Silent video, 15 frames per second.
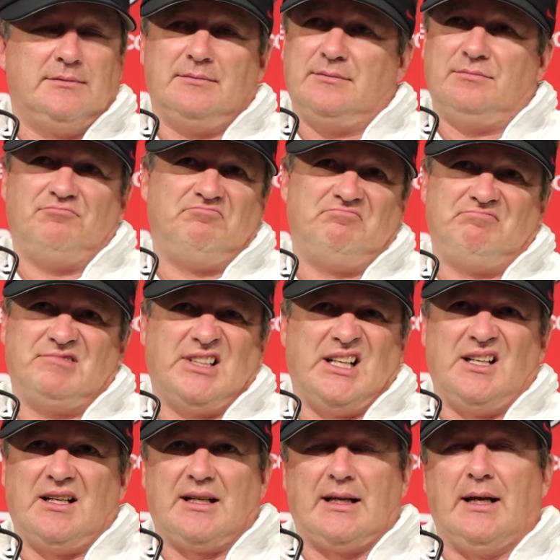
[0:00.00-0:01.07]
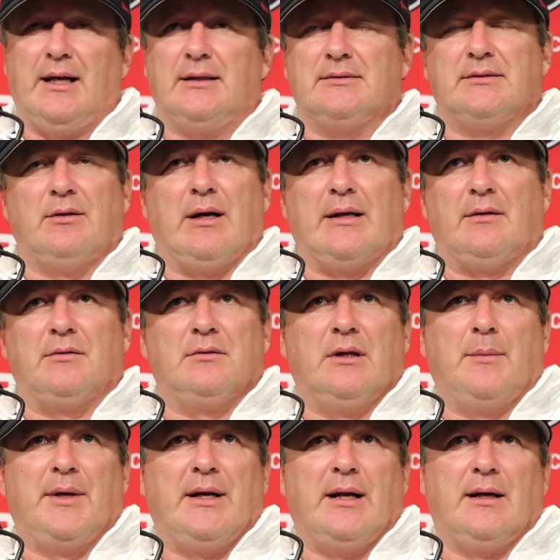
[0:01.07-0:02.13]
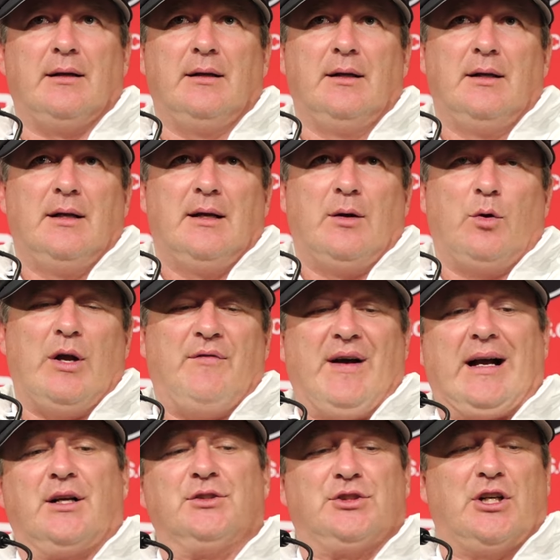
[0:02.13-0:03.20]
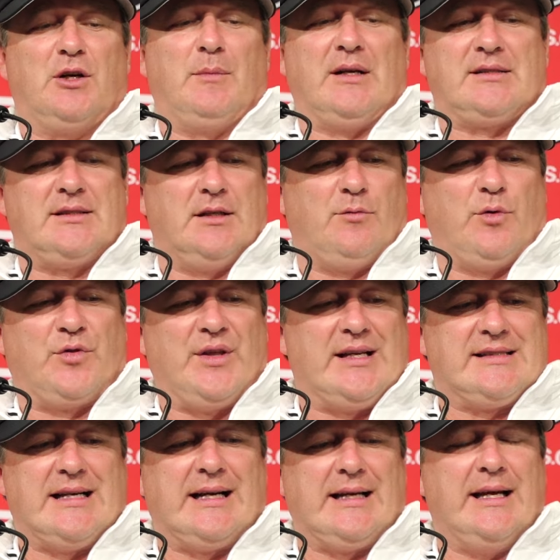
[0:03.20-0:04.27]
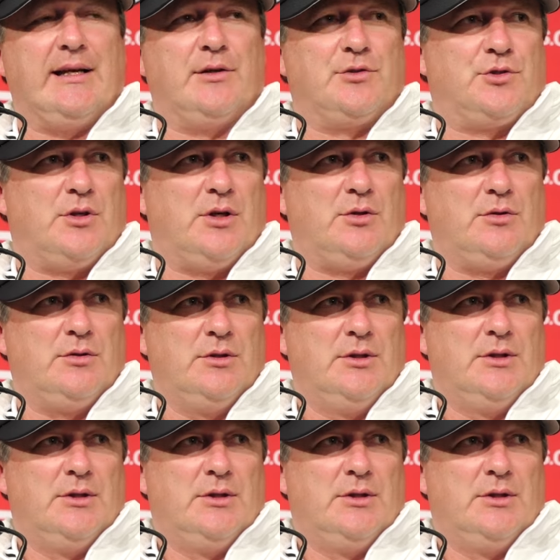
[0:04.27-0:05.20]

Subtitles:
I can't, so I don't, I mean, I don't, if I concern myself with things I can't control,